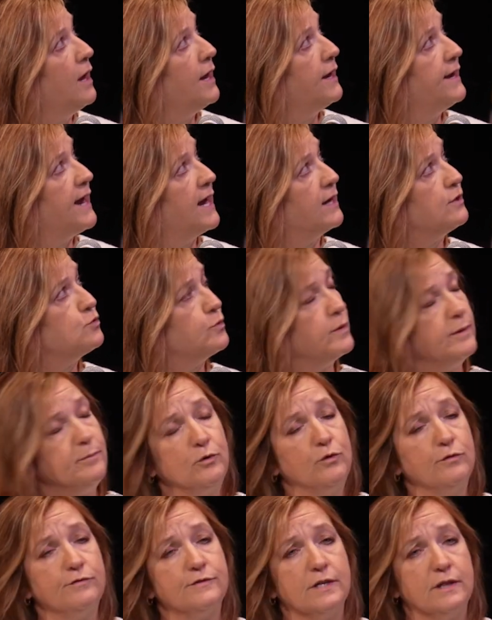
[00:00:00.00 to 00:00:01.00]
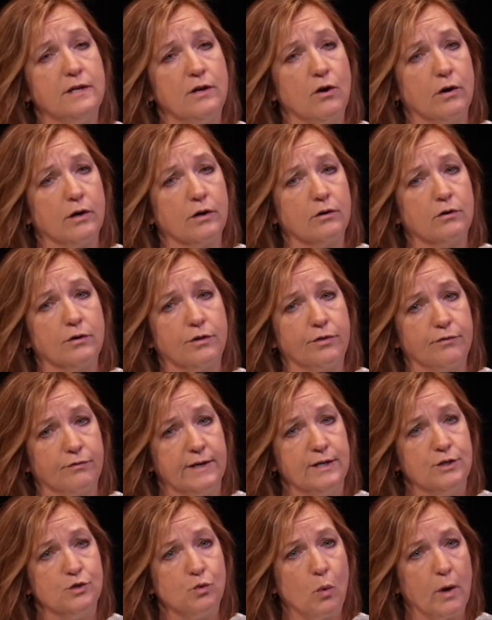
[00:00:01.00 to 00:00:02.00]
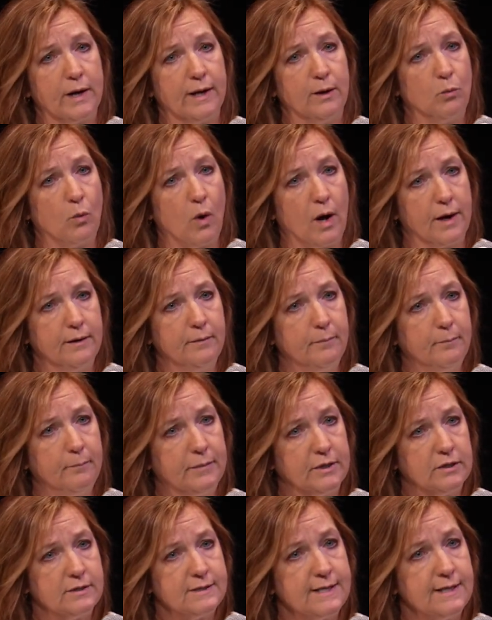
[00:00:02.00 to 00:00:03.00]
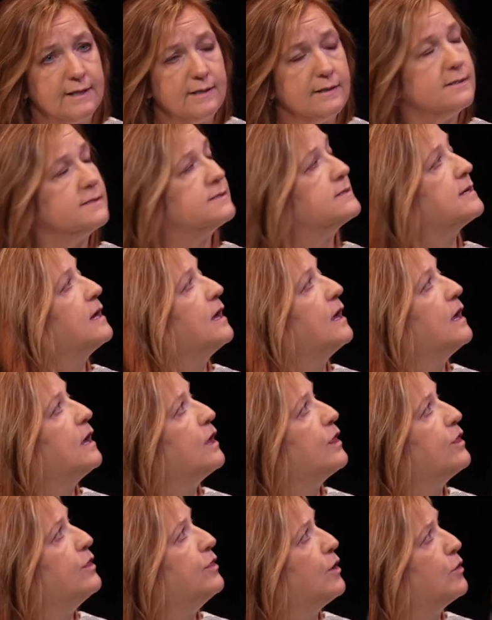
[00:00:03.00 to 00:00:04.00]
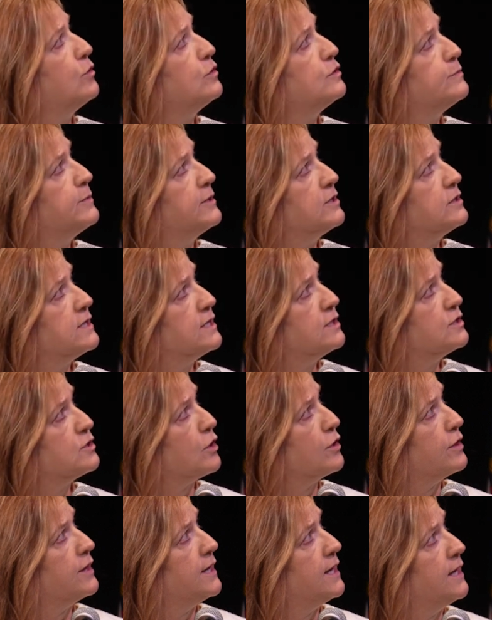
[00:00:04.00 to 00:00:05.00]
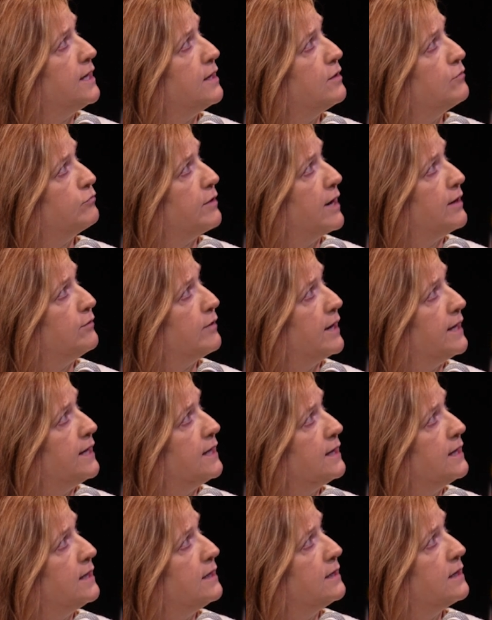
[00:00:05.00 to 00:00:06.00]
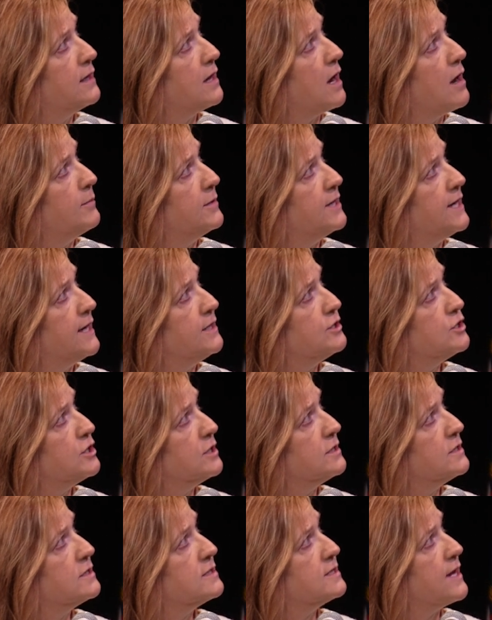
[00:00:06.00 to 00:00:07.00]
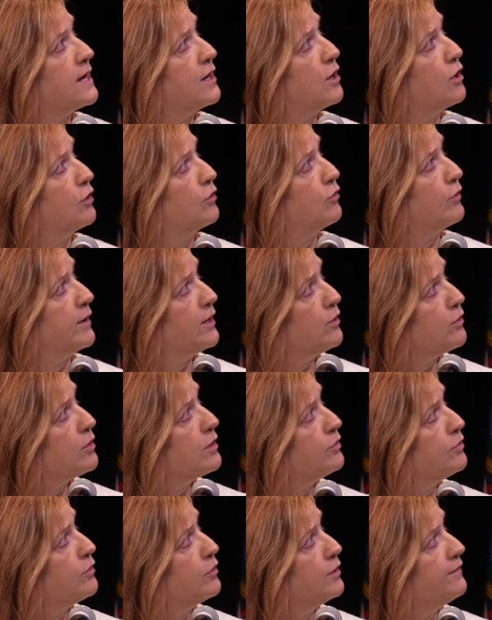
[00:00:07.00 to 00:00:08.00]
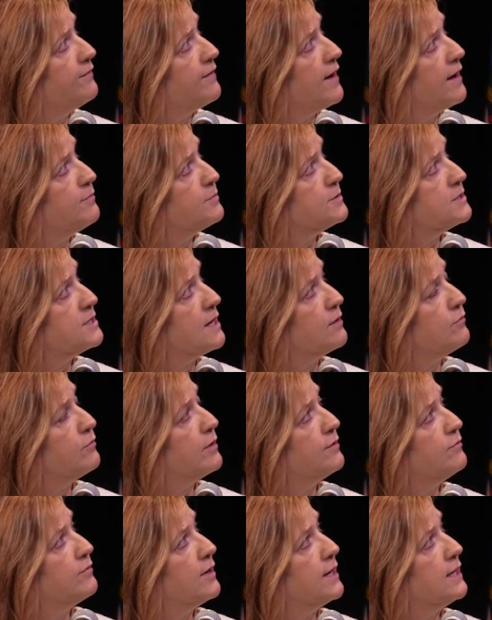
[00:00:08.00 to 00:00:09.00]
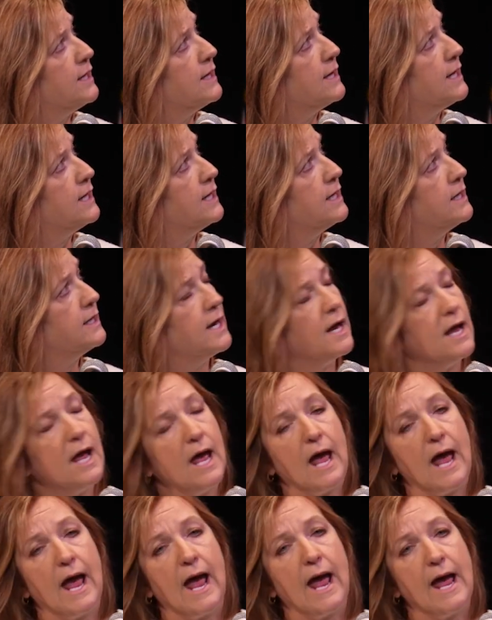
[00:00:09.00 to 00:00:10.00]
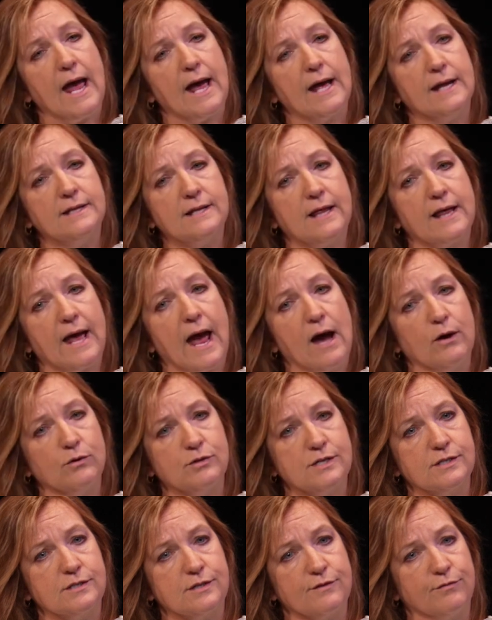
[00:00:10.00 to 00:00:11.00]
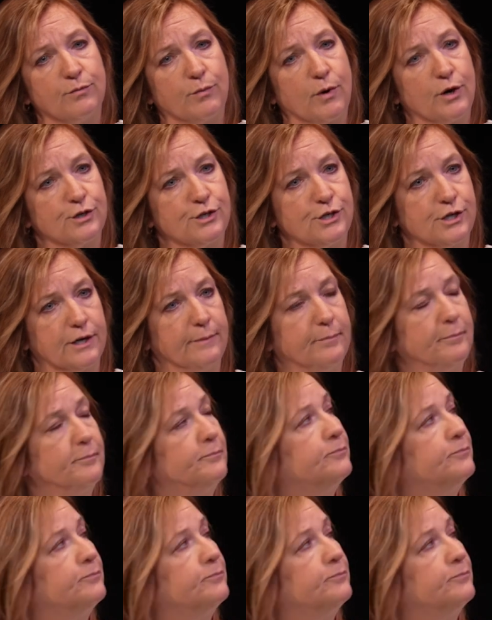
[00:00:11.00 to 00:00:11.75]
Next, we move to the Article 321 buildings. Those buildings are the rent-regulated accommodations that are greater than 35% rent-regulated and the houses of worship.